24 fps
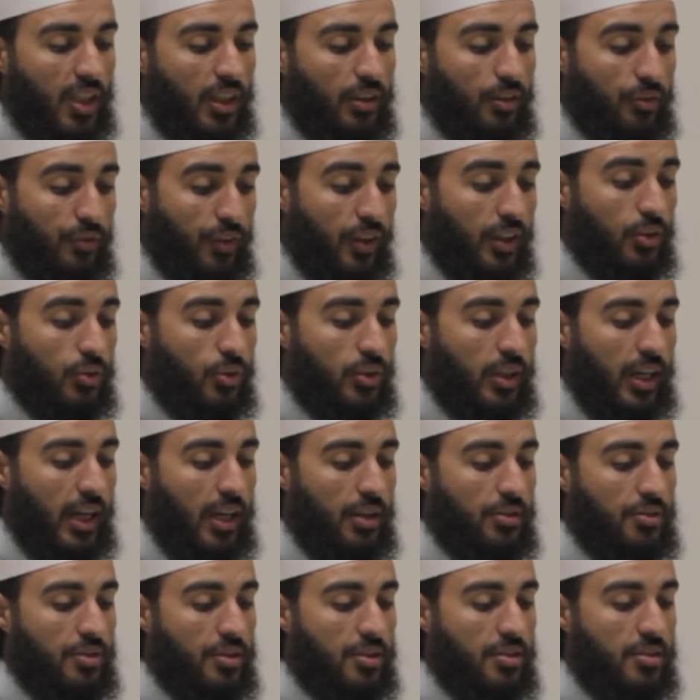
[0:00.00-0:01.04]
referring to the
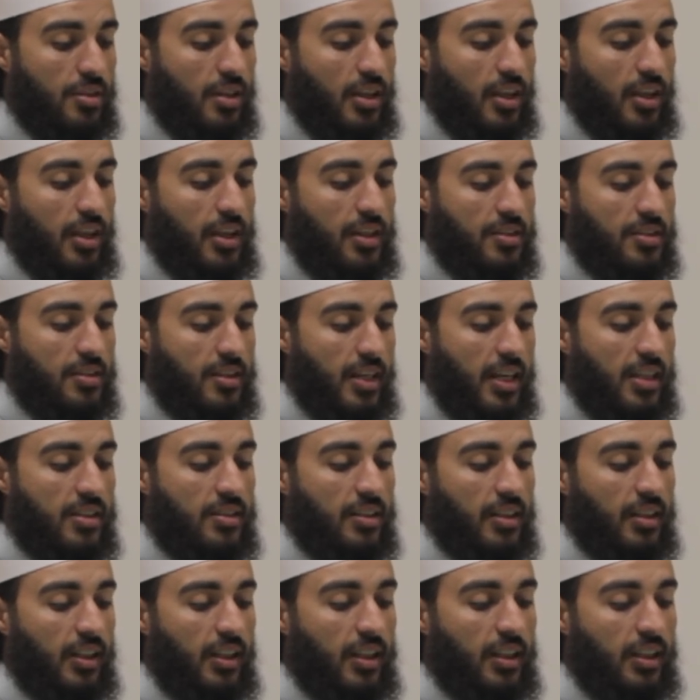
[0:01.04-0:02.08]
houses,
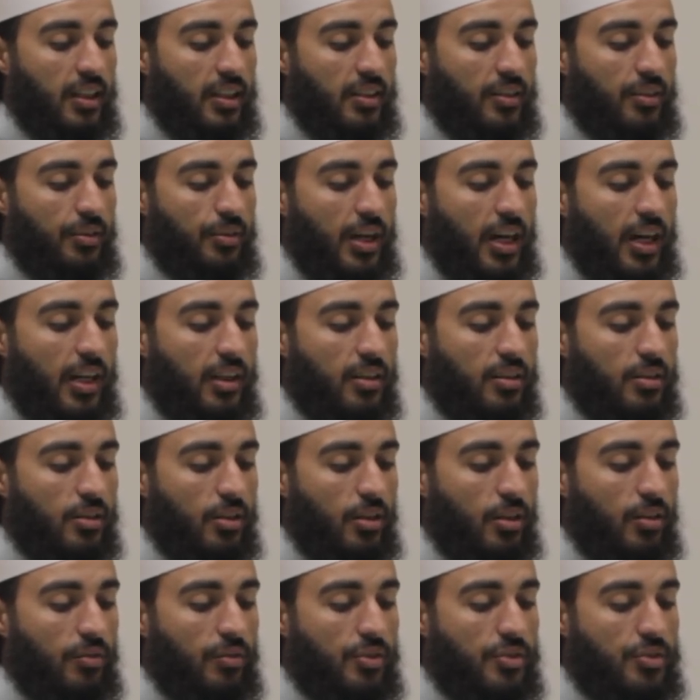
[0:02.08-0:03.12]
states clearly the right
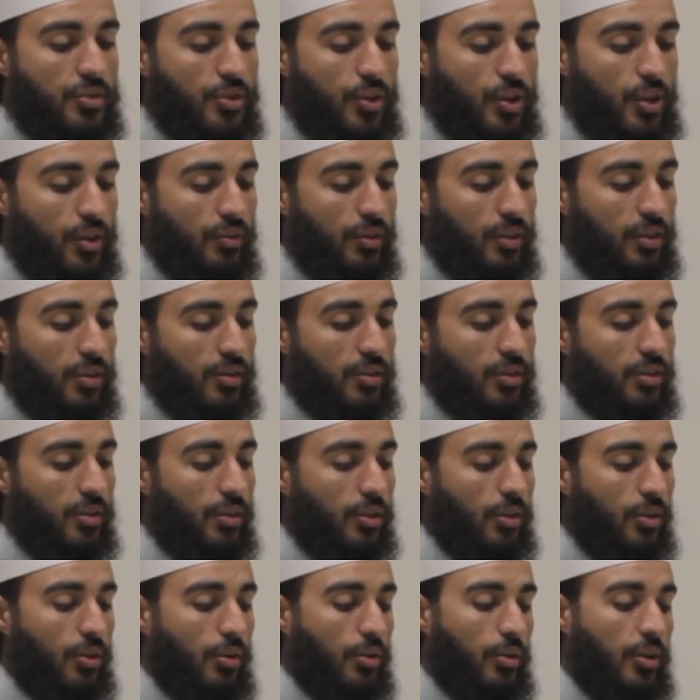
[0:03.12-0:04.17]
of a servant
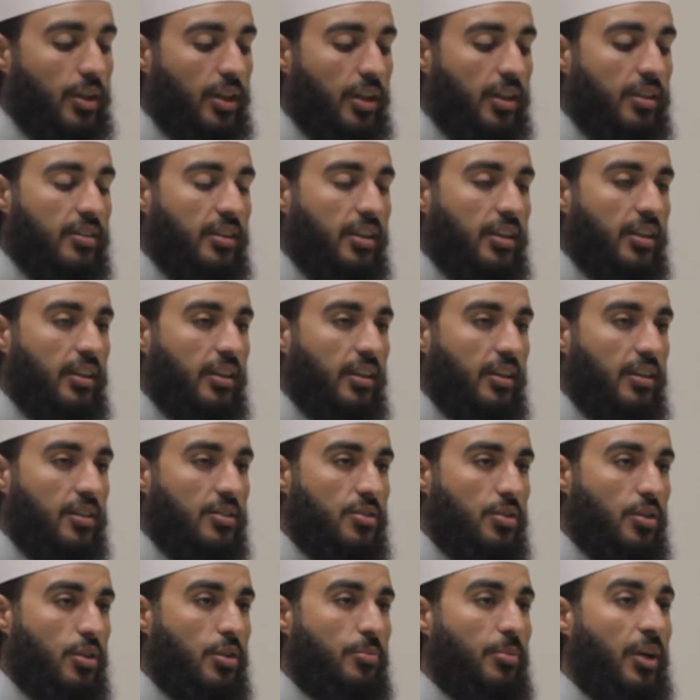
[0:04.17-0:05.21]
or caretaker.
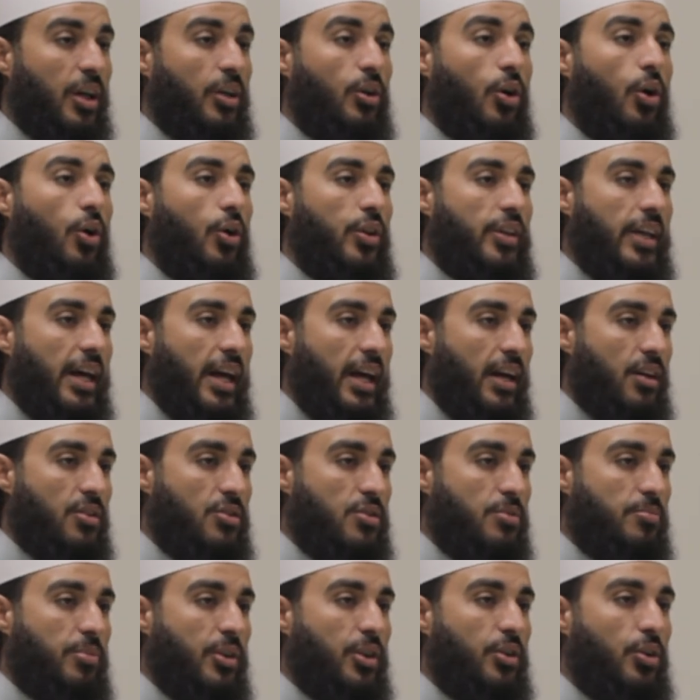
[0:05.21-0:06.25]
So you might not own the
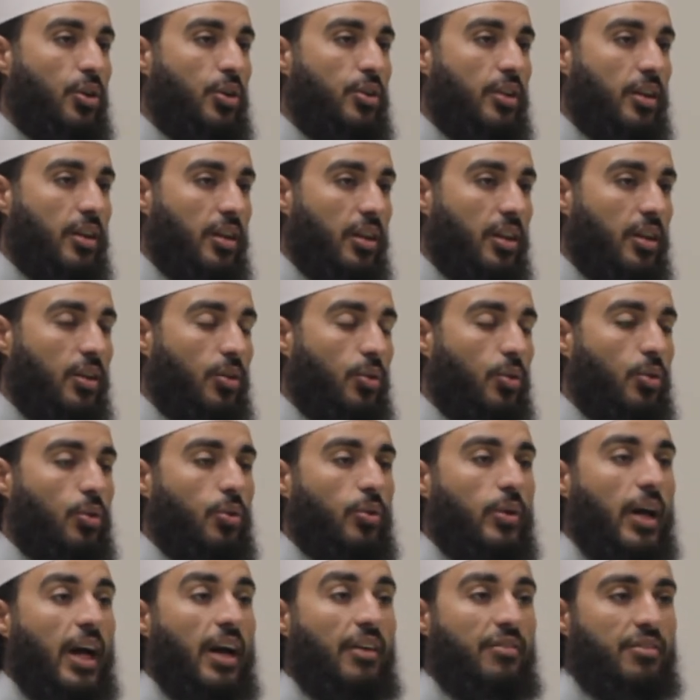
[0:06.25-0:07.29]
house, but you own the key
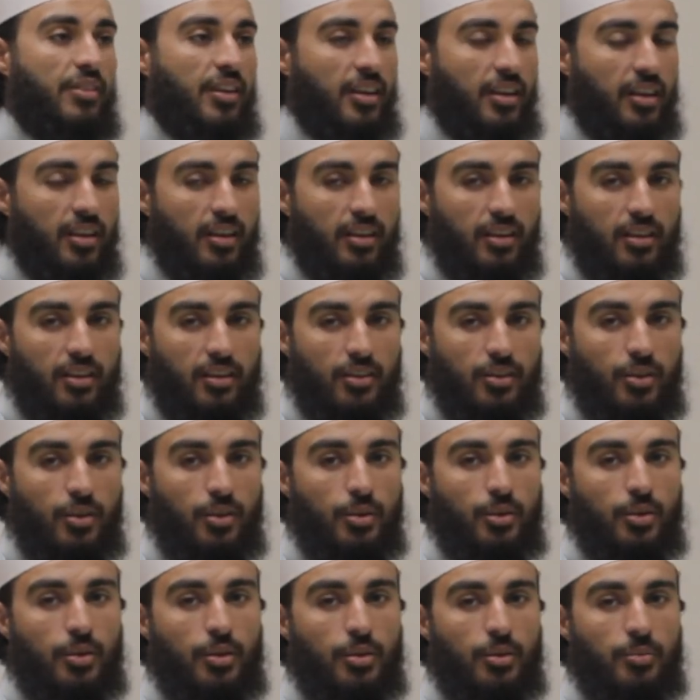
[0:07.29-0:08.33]
or have the key.
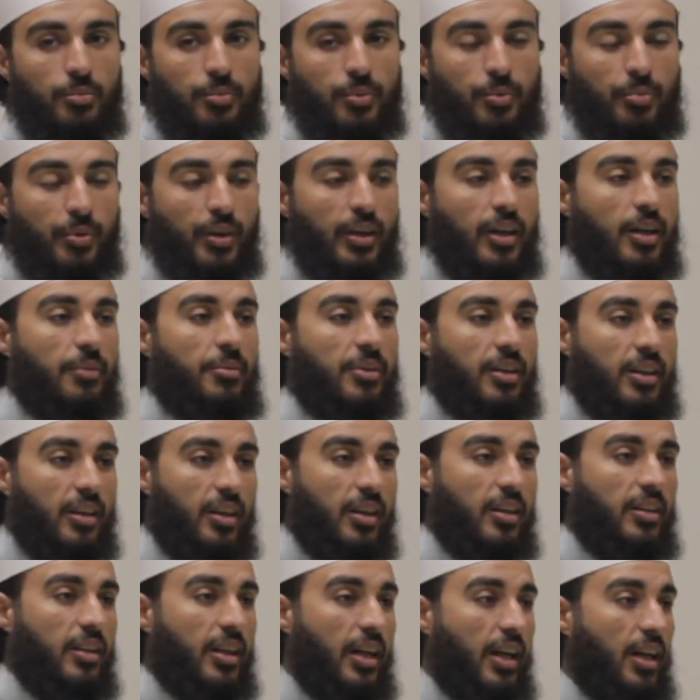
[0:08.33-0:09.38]
You probably come and
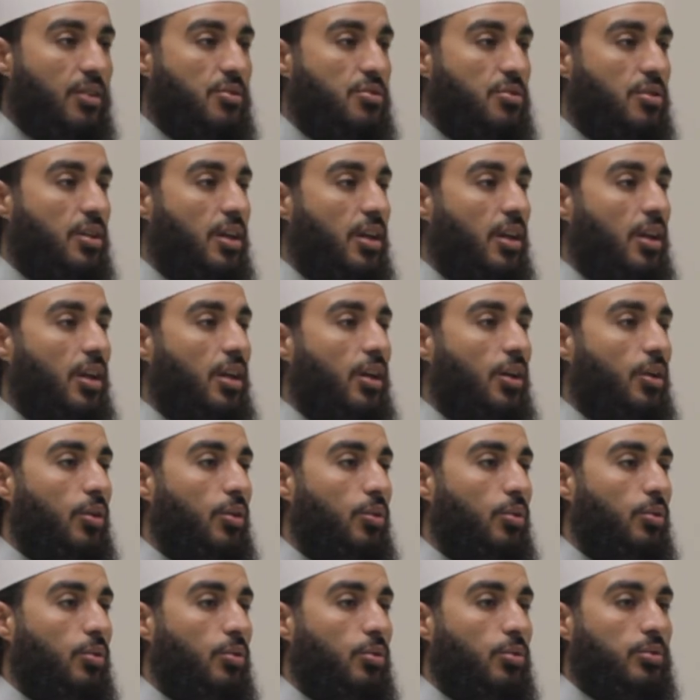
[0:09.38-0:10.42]
clean the house,
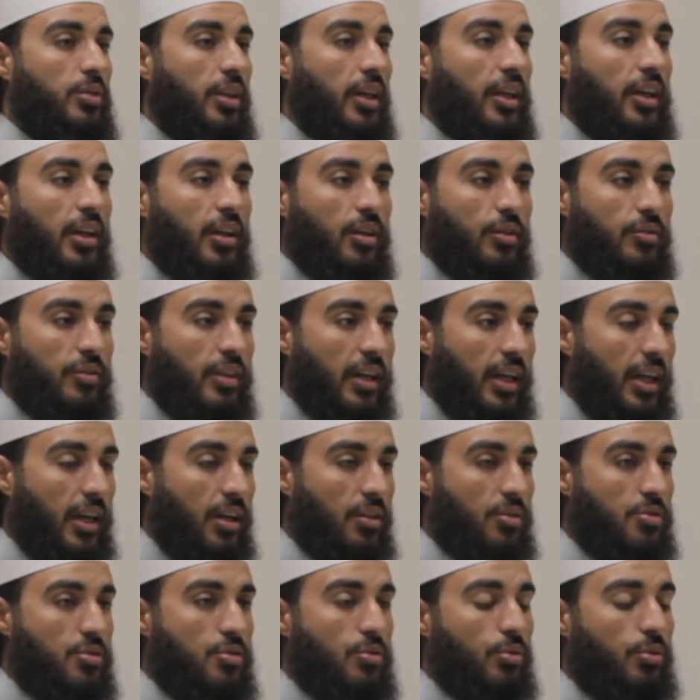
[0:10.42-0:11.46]
or take care of the
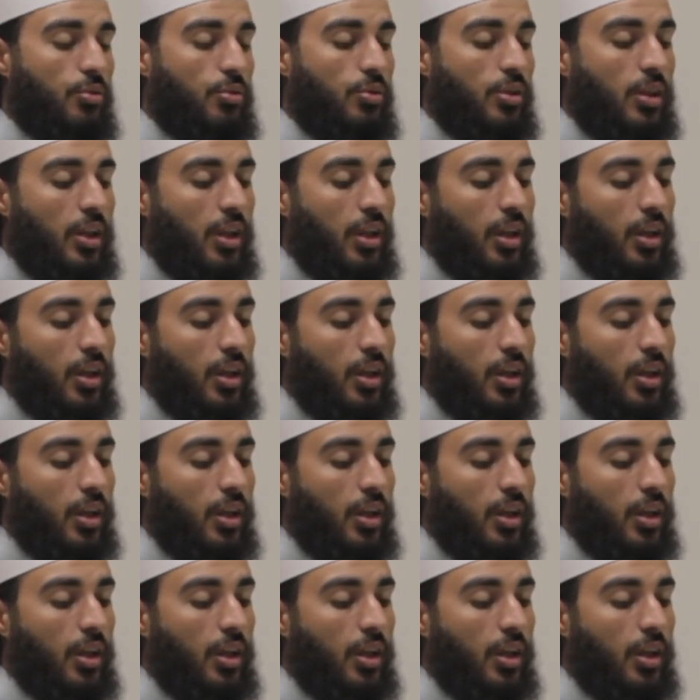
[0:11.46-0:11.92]
house, or